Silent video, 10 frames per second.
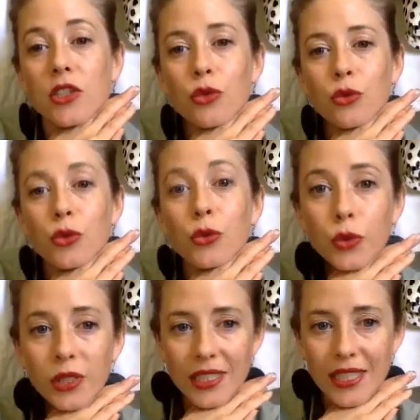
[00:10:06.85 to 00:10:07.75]
to
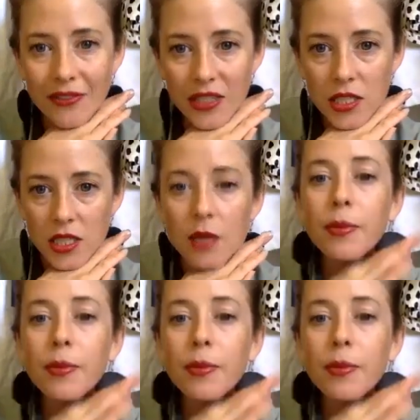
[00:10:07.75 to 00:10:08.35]
truly dive in deep,